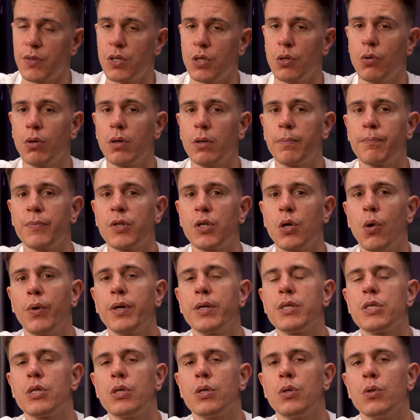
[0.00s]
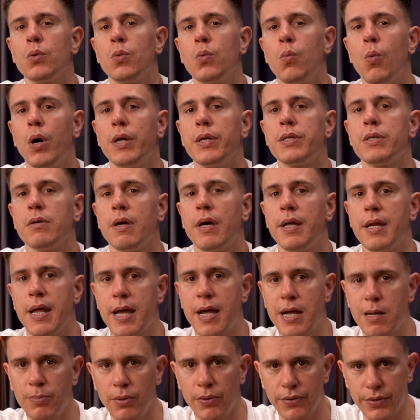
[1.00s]
You're going to want to
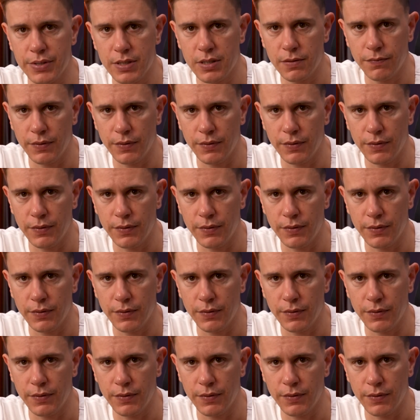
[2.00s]
enable this